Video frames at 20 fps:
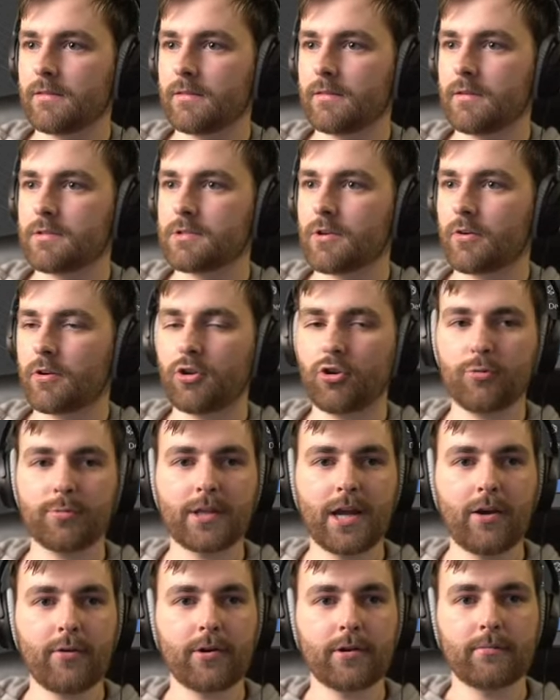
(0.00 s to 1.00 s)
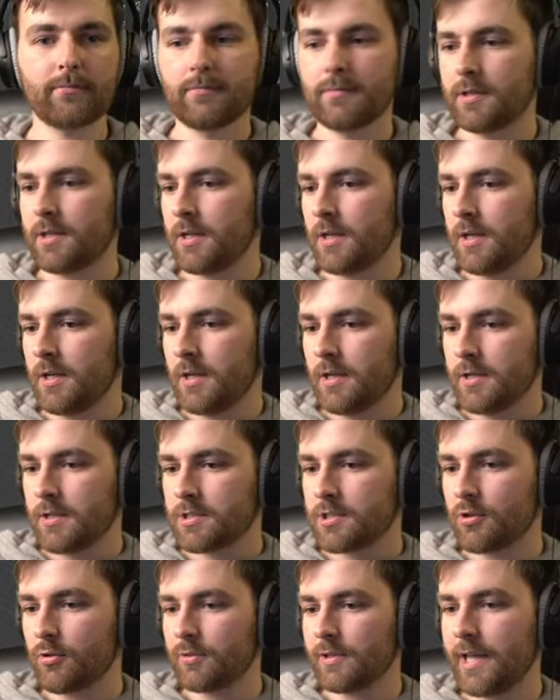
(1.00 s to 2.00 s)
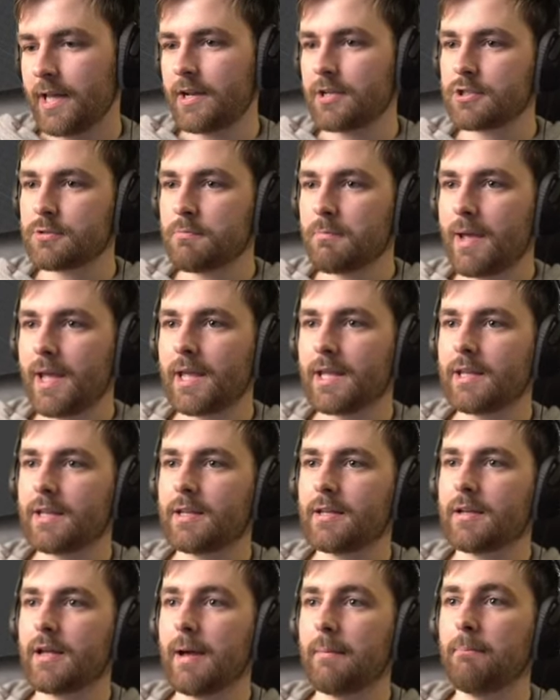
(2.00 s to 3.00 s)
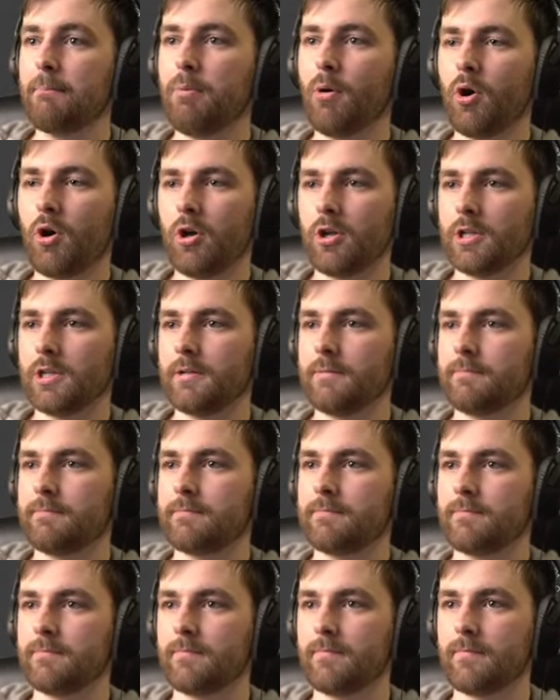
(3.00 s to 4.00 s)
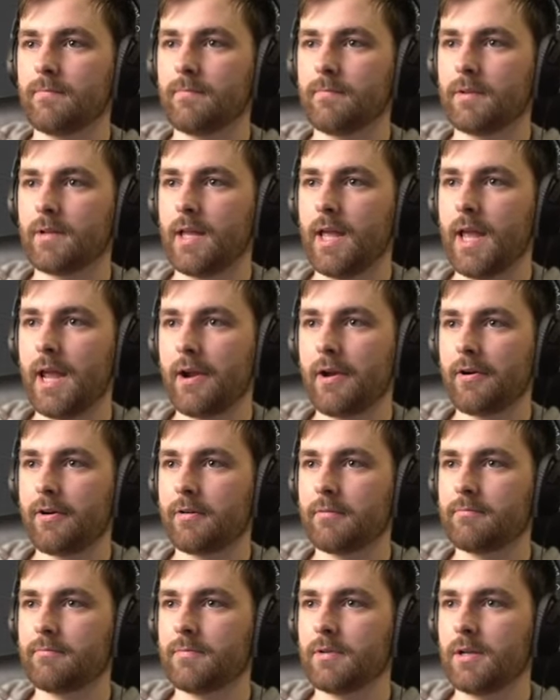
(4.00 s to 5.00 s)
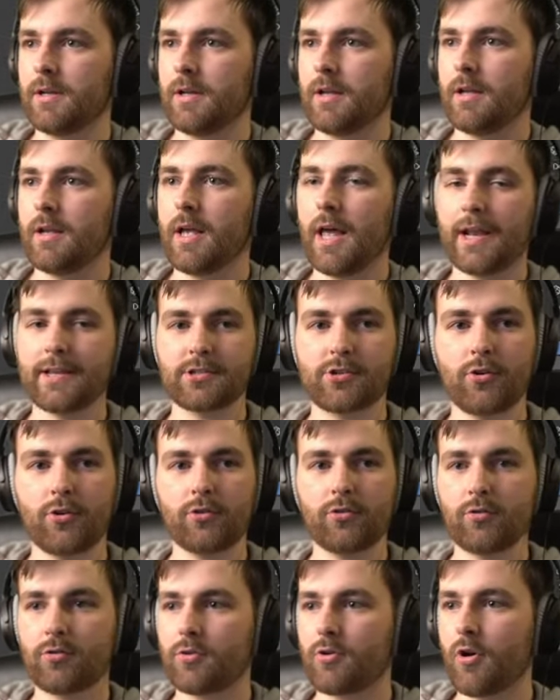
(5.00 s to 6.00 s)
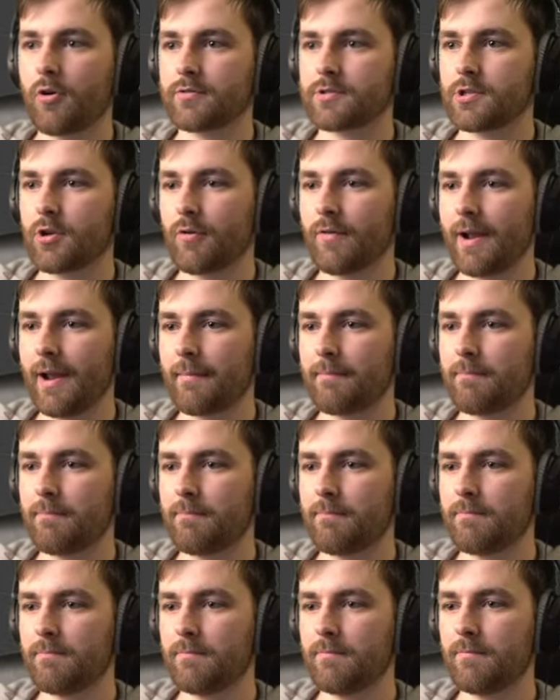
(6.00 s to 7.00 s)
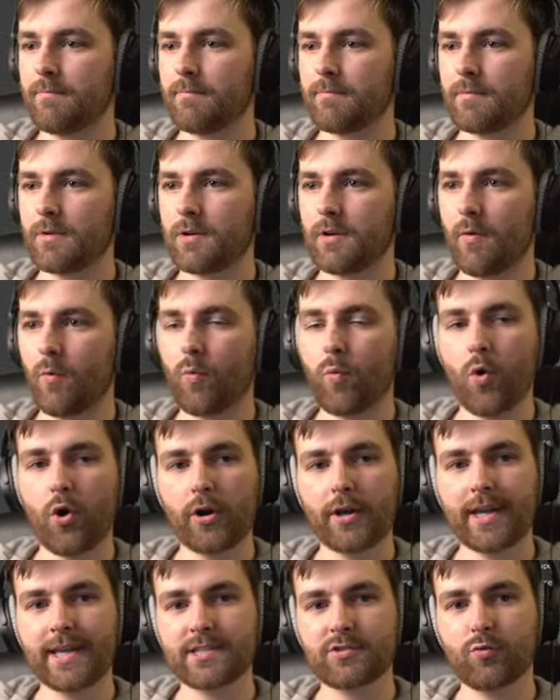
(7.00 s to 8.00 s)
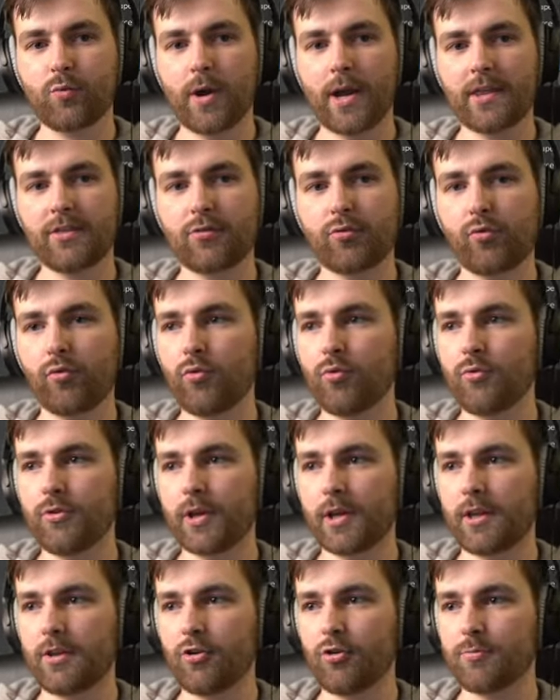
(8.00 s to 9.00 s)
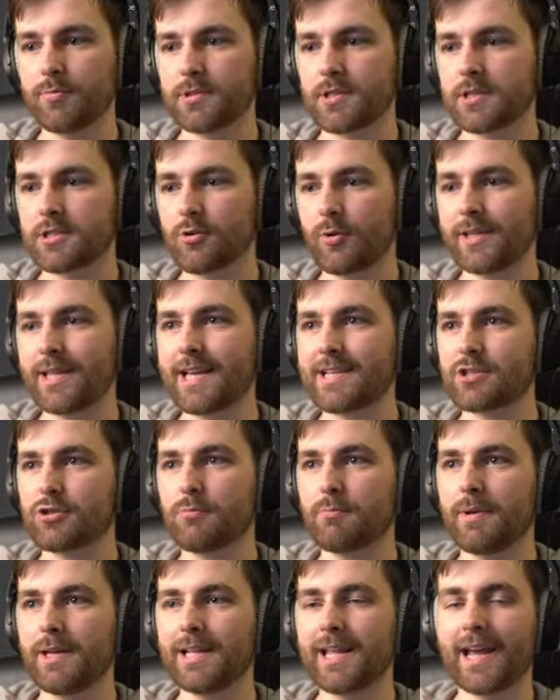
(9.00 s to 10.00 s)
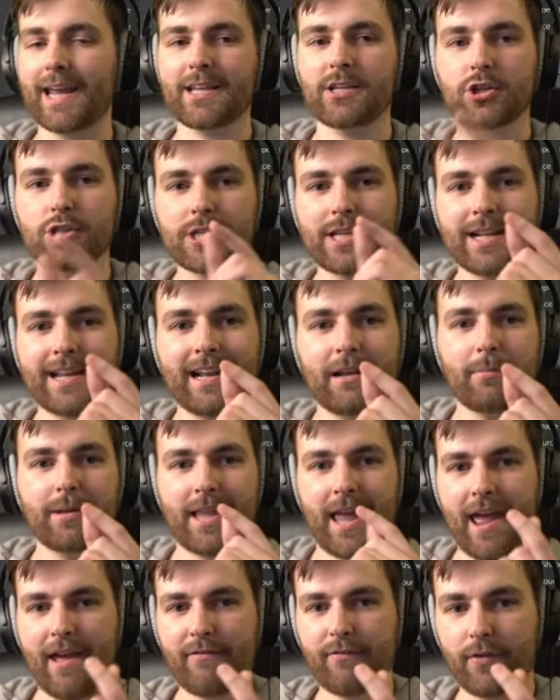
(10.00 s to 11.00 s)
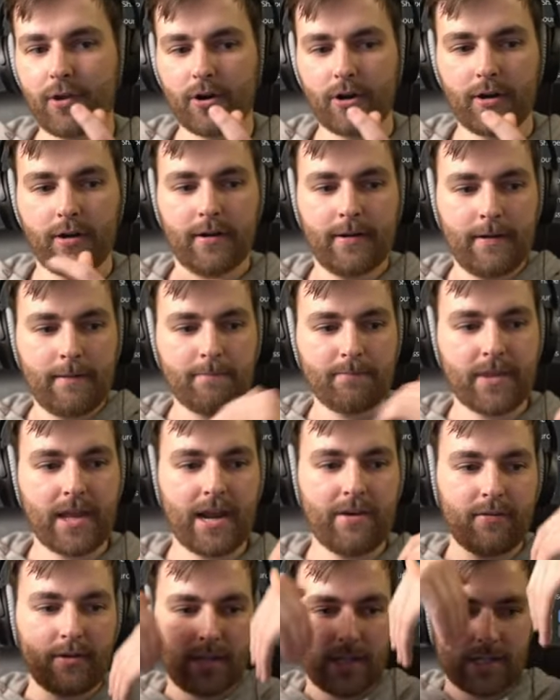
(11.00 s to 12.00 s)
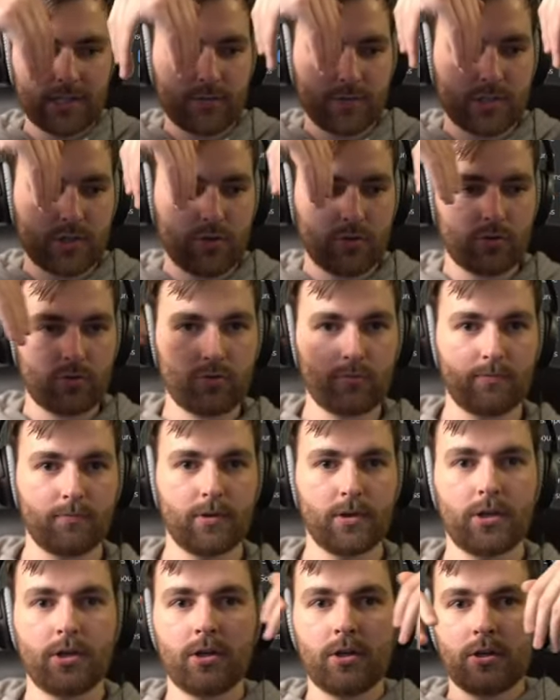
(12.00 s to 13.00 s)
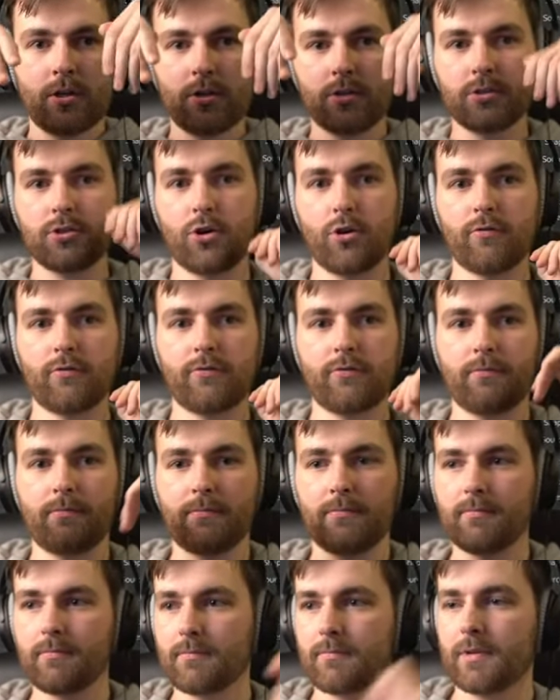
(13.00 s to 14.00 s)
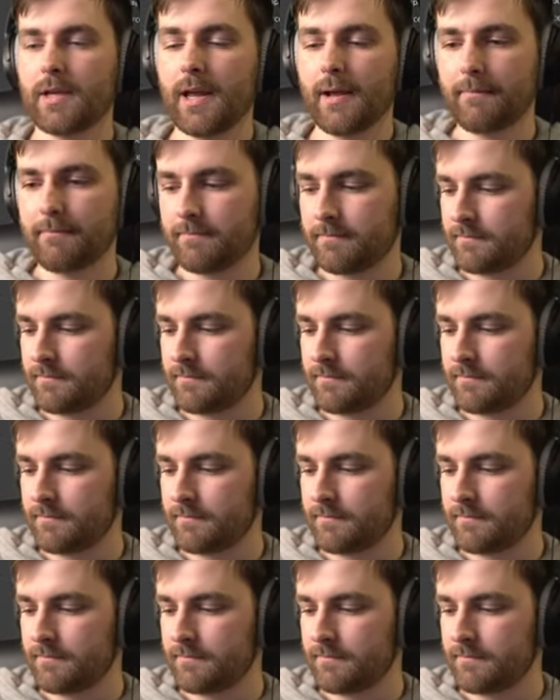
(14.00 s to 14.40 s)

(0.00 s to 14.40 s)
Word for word: It's our cube tower. So let us make a ball here. And it's going to sort of like work its way through the cubes. So it has to be like just a little bit heavier than everything. So it's going to sort of, yeah.